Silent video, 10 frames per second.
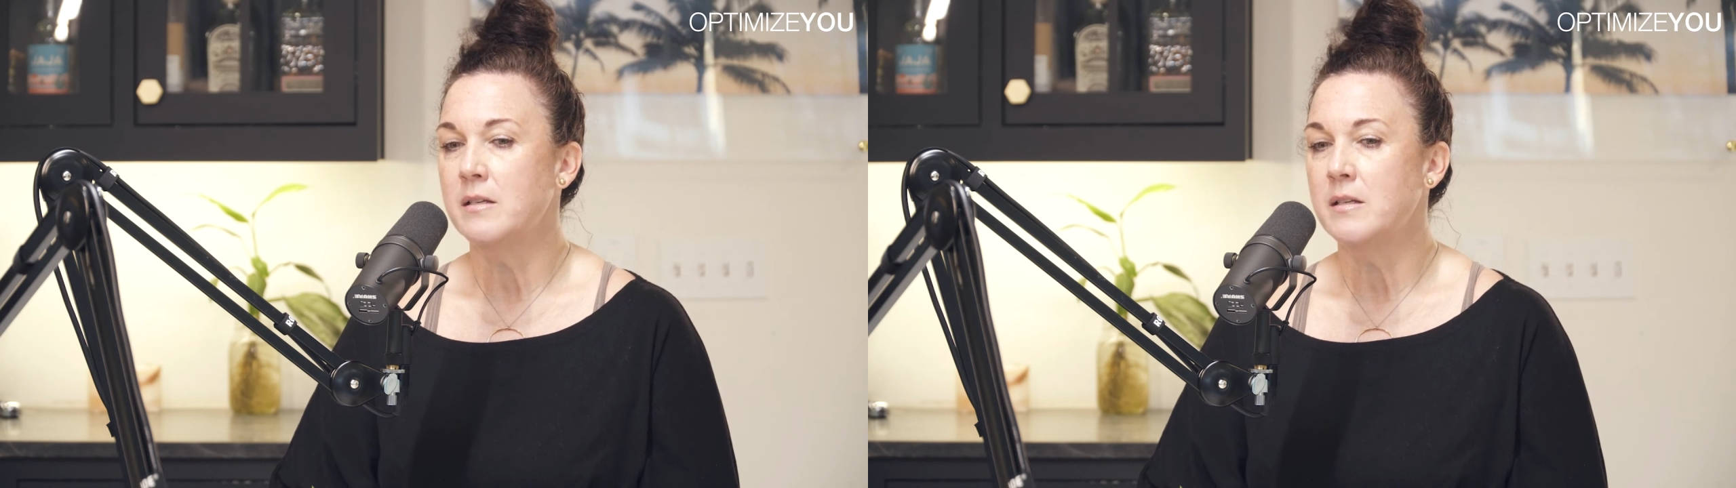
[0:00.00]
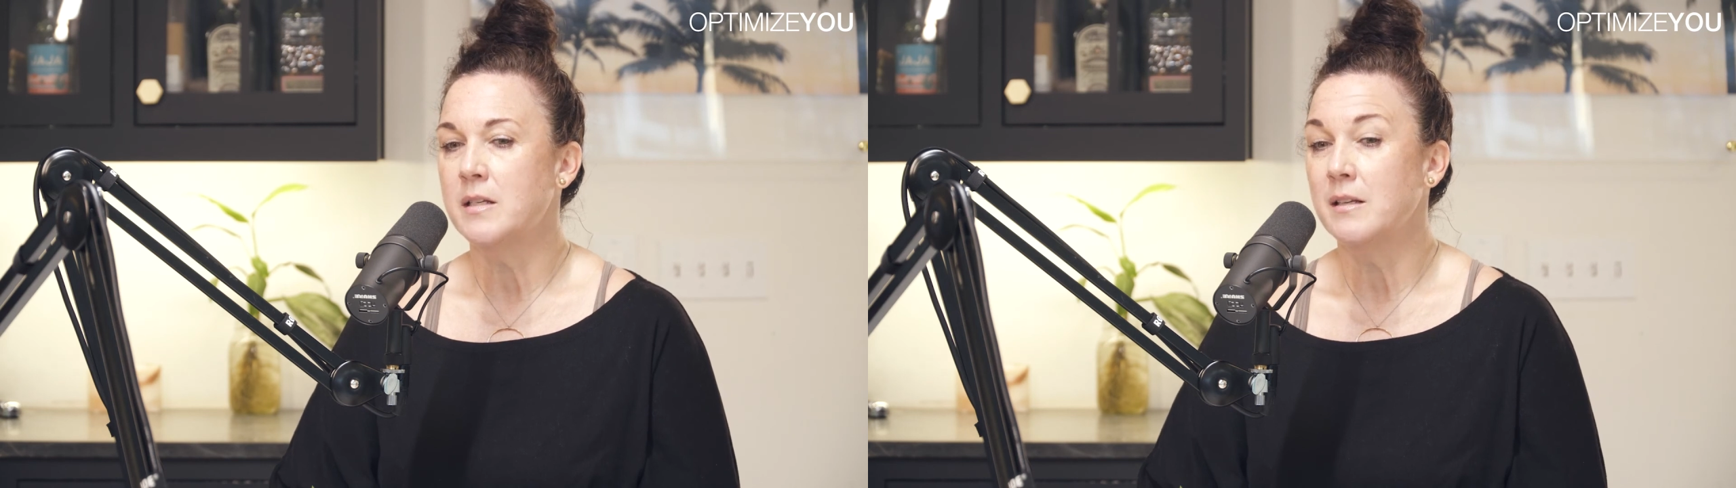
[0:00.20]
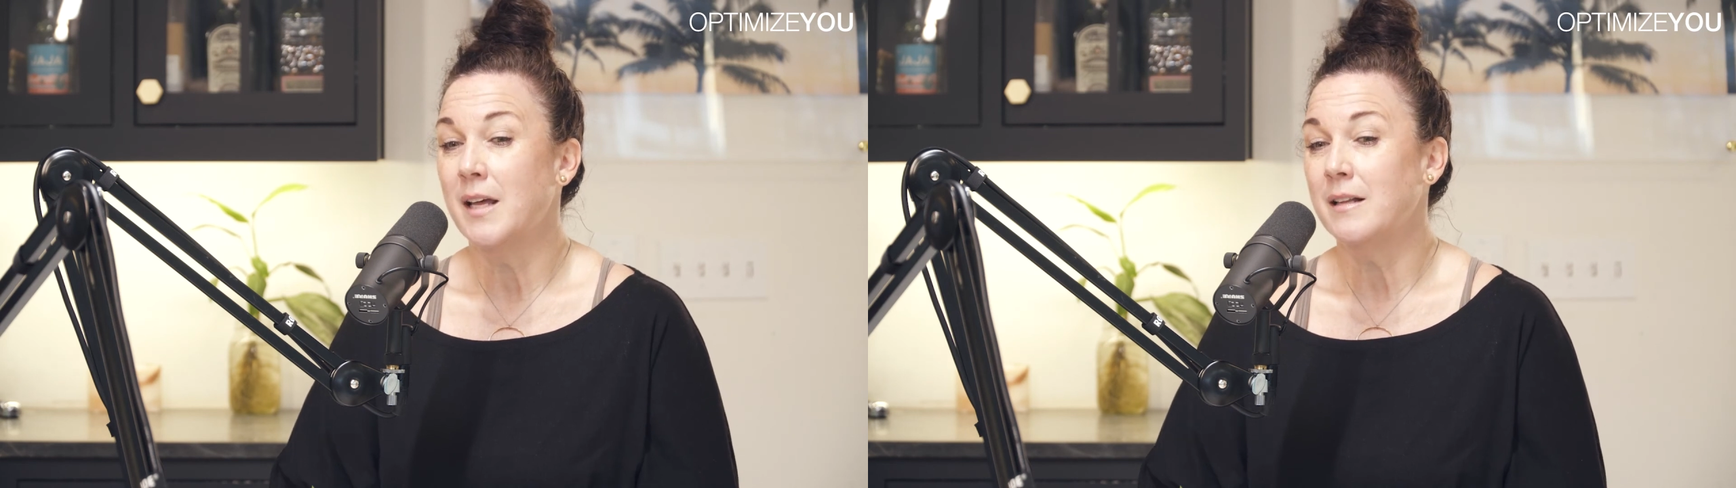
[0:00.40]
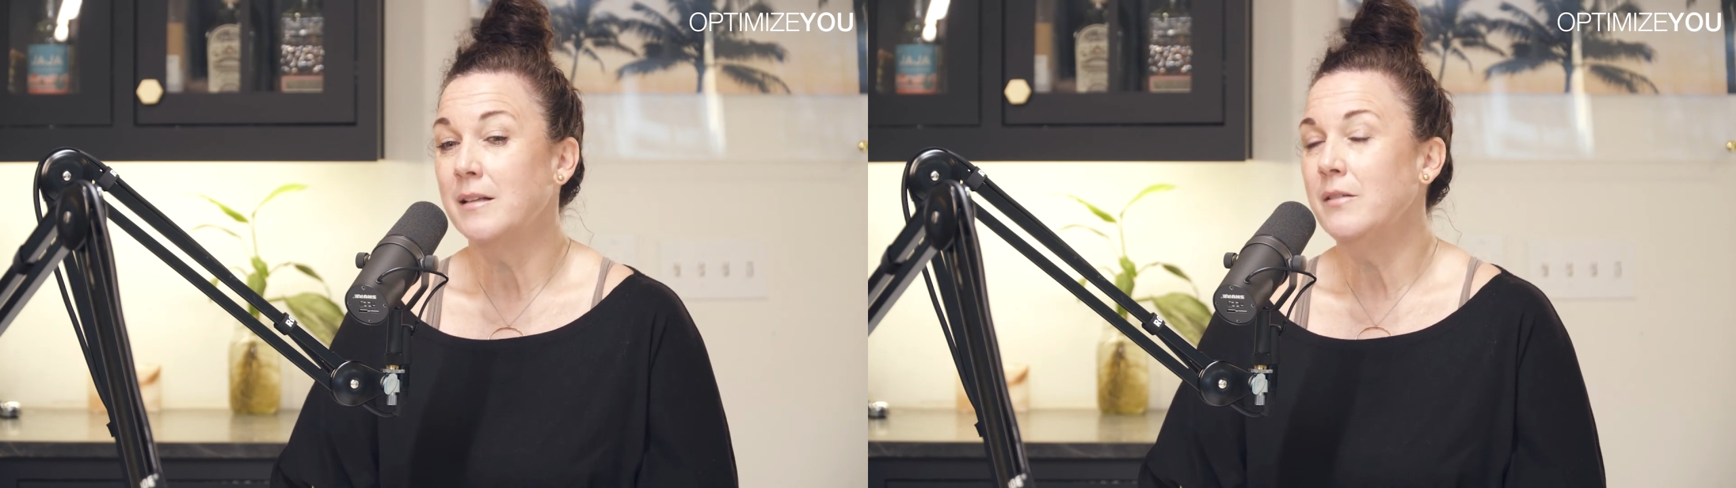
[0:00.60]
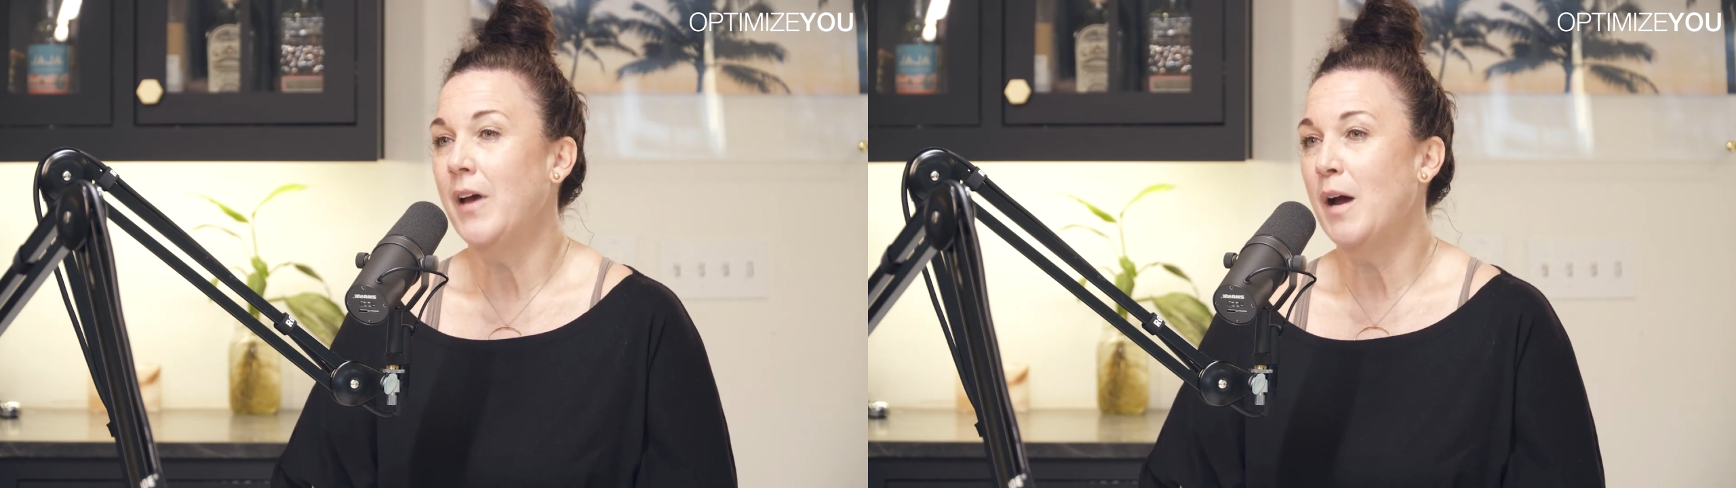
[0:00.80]
to like
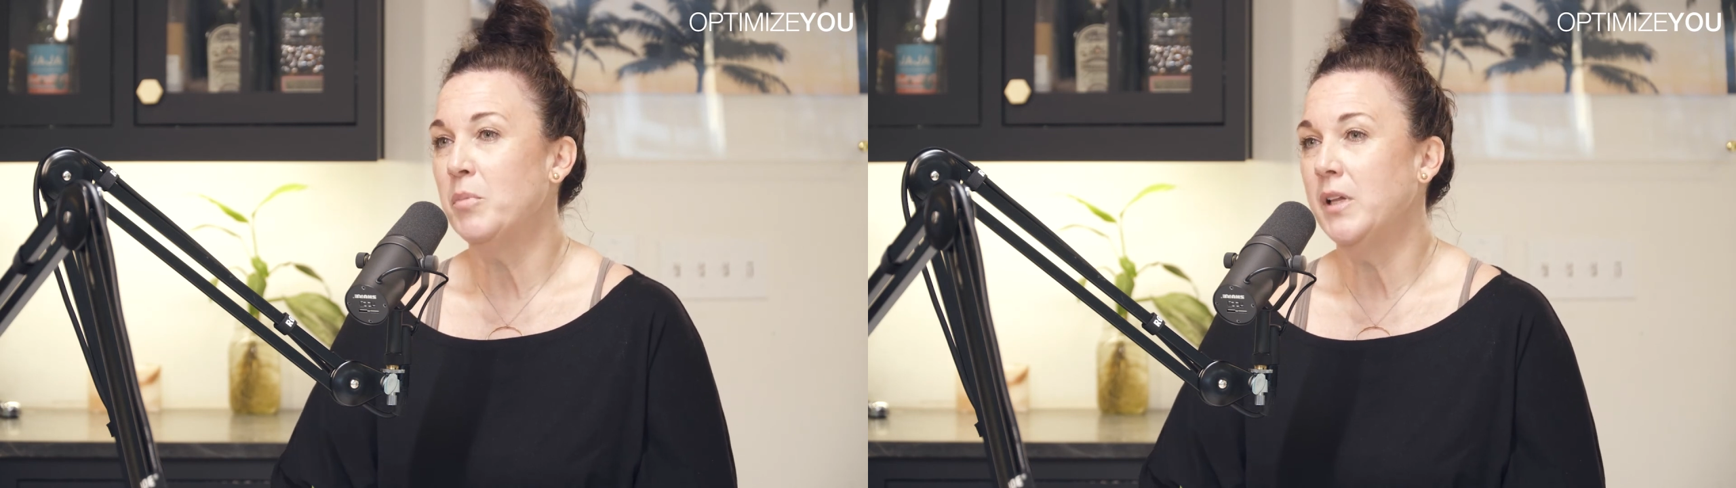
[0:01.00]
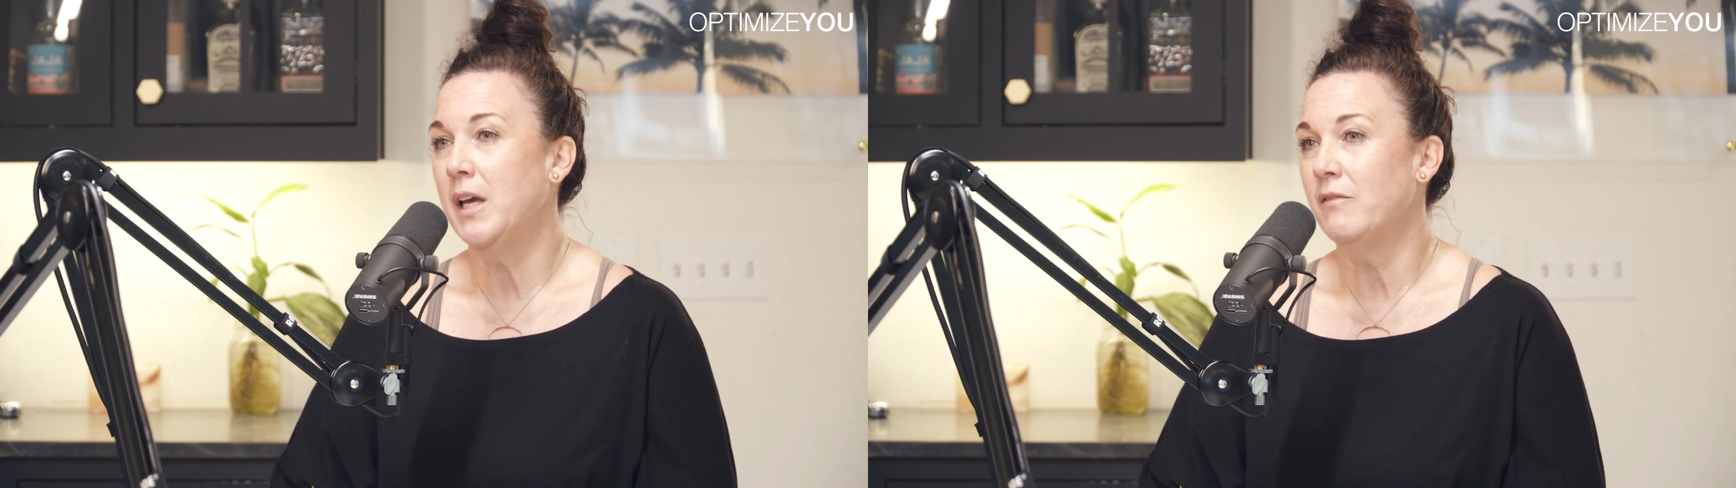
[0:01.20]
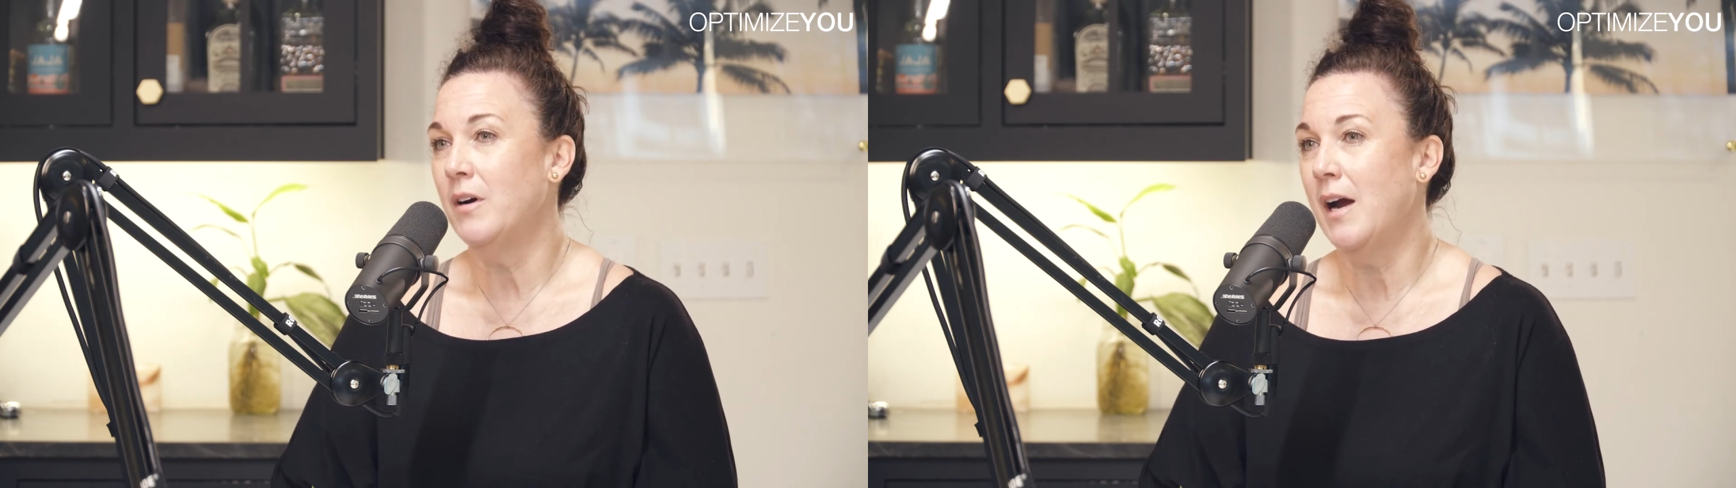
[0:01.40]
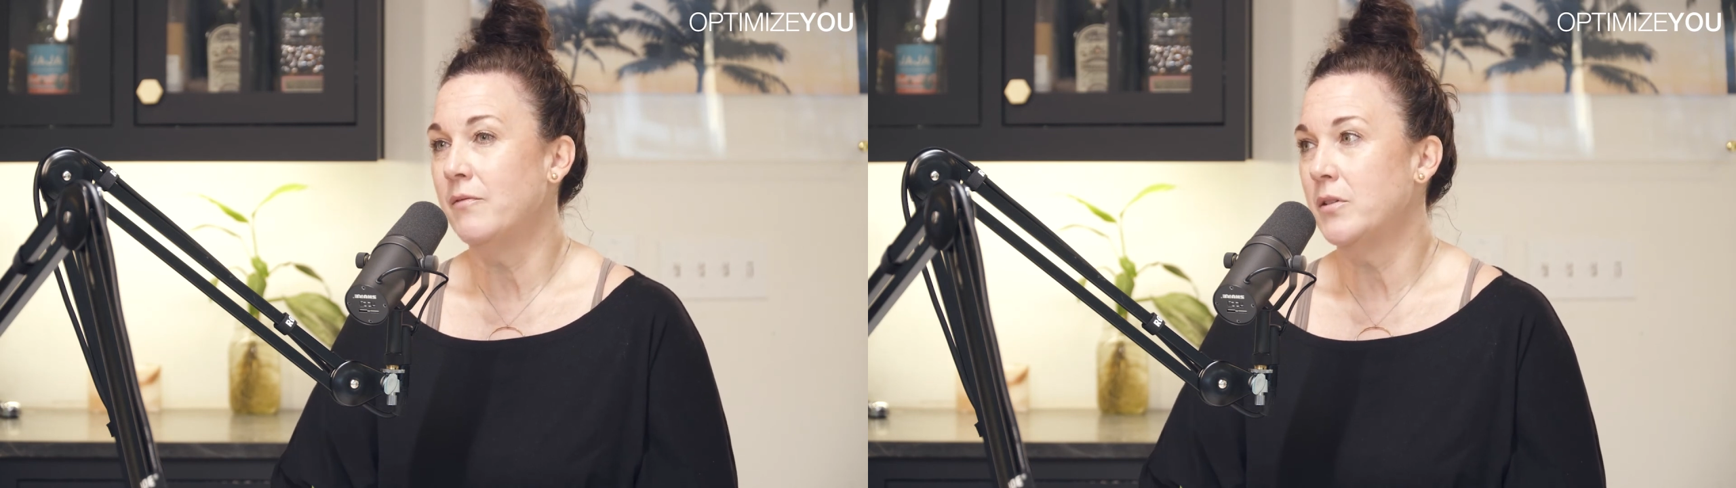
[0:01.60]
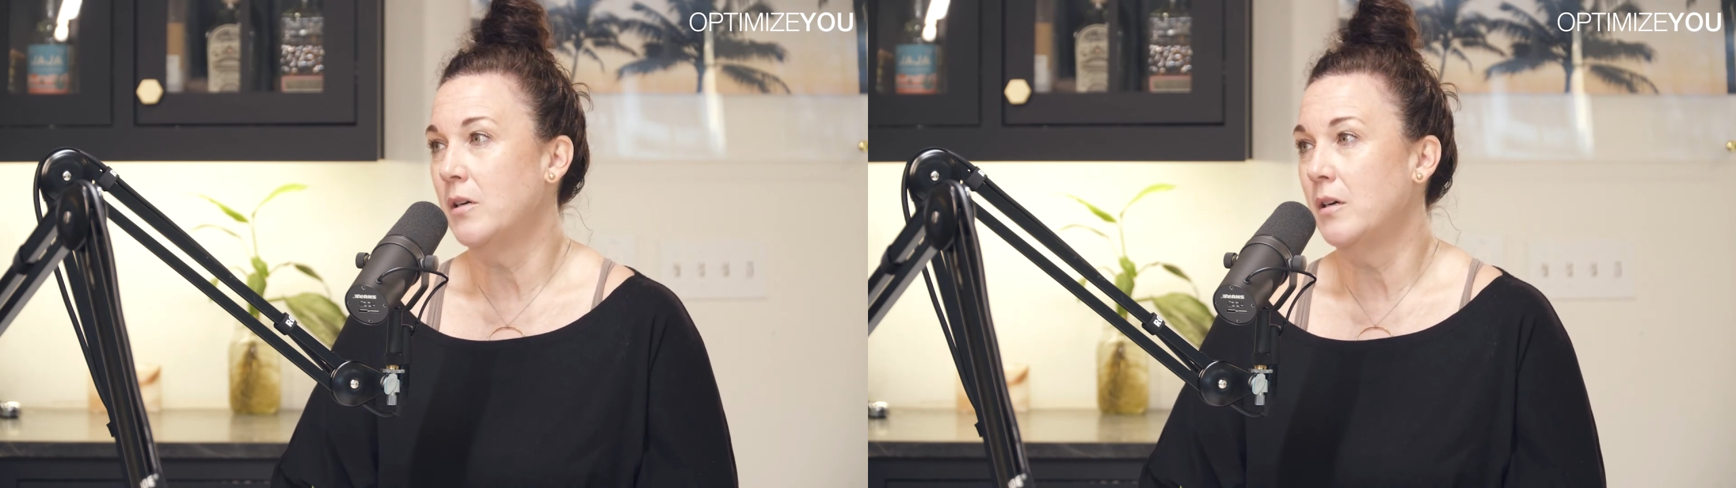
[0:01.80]
live happily ever
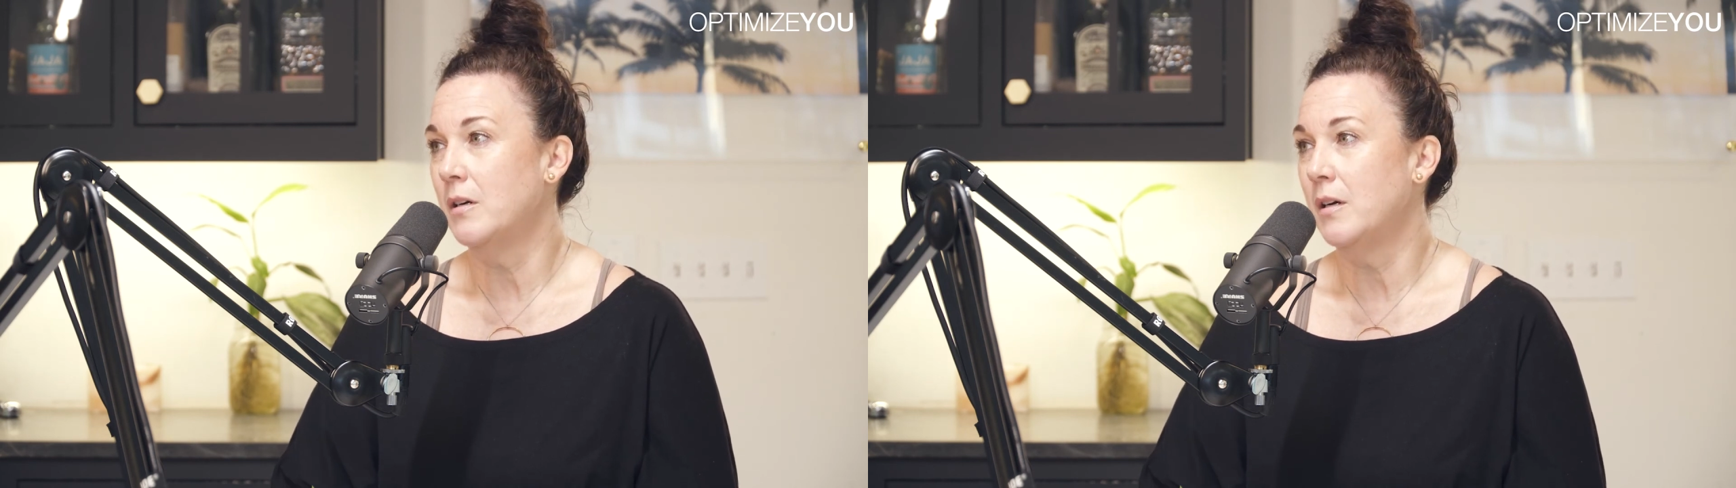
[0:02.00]
after.